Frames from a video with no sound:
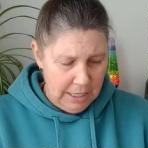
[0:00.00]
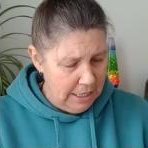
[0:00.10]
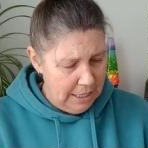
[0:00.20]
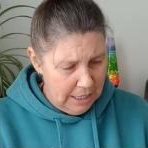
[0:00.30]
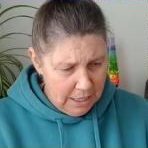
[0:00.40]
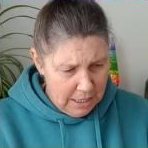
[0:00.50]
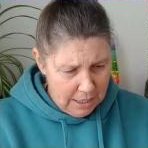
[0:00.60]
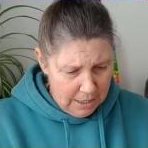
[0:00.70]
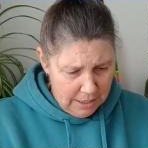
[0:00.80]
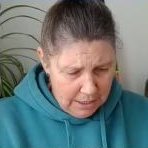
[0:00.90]

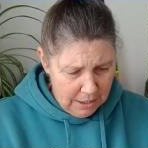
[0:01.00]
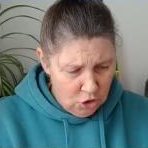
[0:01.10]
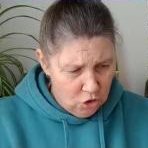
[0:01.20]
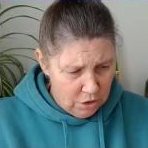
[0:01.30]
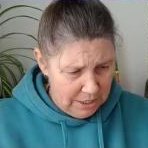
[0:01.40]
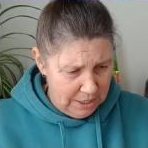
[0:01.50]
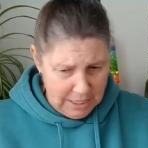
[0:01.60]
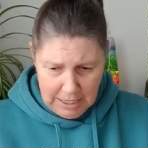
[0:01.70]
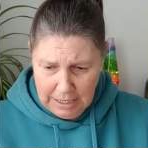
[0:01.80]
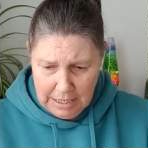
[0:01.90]
Yeah,
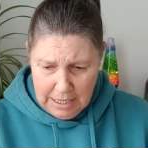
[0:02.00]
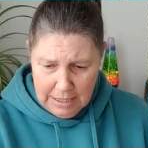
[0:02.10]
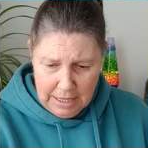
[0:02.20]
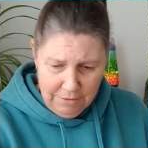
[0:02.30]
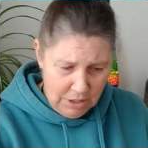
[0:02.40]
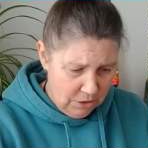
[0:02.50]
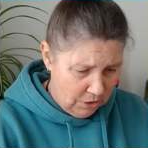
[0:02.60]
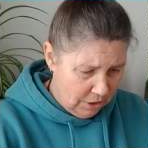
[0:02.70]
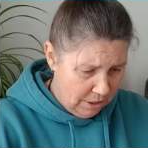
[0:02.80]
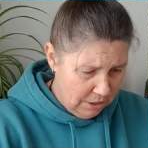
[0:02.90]
interesting. Let's have a
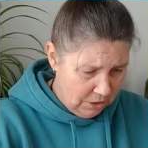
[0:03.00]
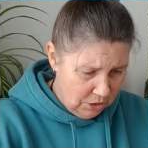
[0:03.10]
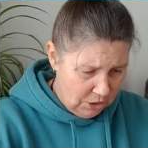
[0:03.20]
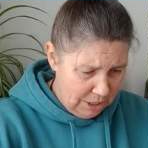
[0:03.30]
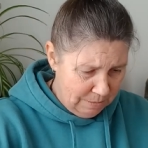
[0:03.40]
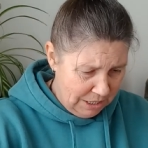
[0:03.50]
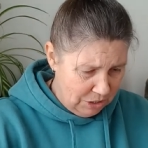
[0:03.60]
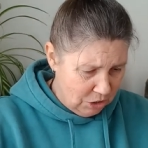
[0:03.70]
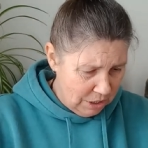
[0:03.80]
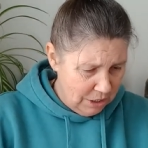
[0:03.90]
look in, deeper
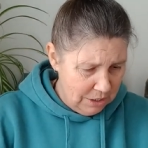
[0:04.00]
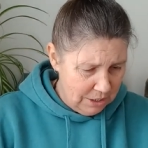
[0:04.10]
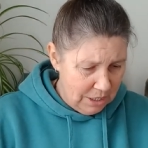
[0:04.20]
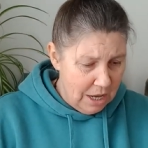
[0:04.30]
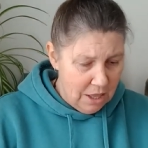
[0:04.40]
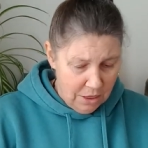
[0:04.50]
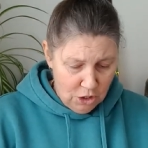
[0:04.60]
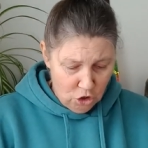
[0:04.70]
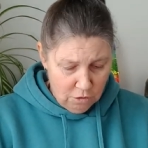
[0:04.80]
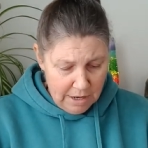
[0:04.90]
into this. The
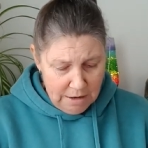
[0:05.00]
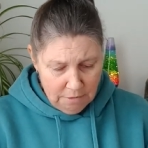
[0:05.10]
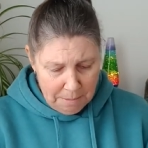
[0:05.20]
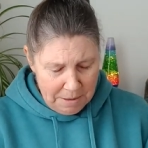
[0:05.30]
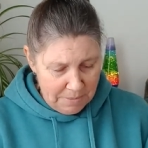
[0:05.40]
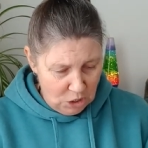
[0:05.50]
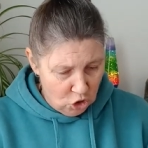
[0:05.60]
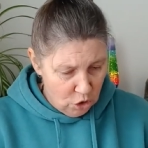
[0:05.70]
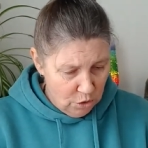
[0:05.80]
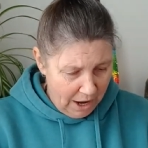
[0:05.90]
tree remembers.
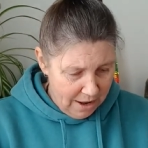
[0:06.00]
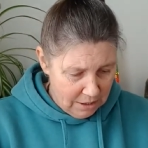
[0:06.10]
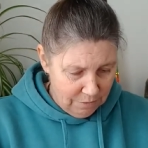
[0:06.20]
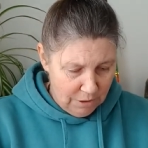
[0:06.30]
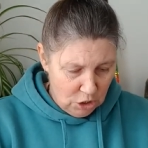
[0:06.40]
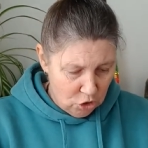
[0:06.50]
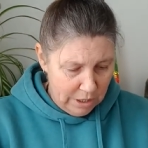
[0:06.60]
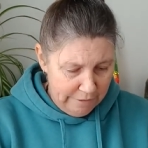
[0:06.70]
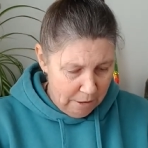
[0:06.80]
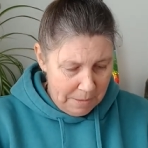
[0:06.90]
Two cards for the
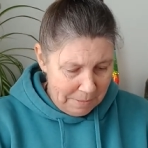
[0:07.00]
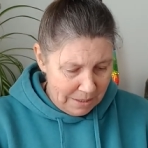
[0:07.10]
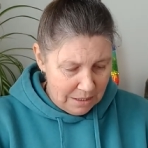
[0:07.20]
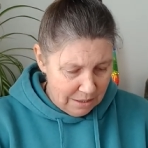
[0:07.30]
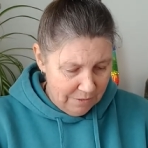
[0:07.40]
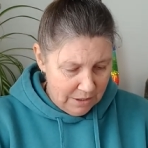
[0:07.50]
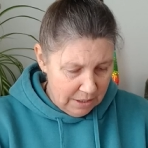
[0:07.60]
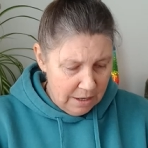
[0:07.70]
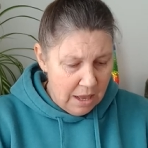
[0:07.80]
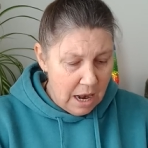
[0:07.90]
tree remembers
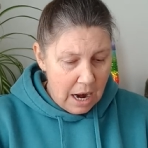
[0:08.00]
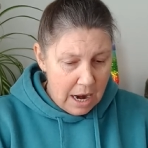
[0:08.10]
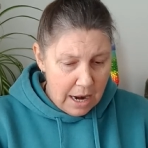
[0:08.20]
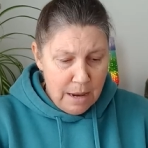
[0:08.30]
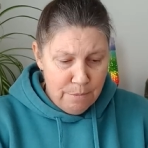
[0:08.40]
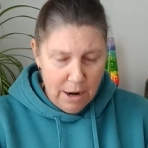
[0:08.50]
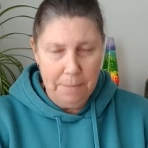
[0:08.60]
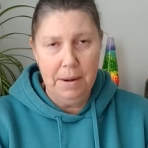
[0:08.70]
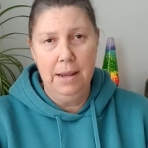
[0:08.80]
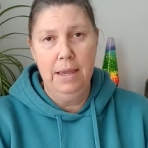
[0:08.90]
for Libra,
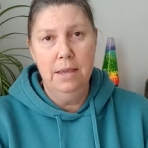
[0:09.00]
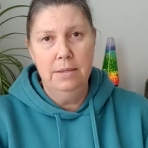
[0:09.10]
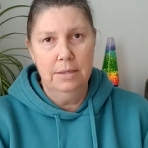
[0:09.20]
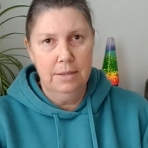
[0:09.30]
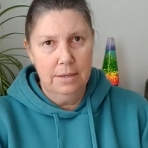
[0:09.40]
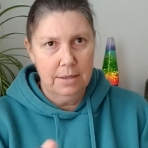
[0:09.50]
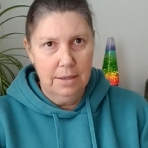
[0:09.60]
please.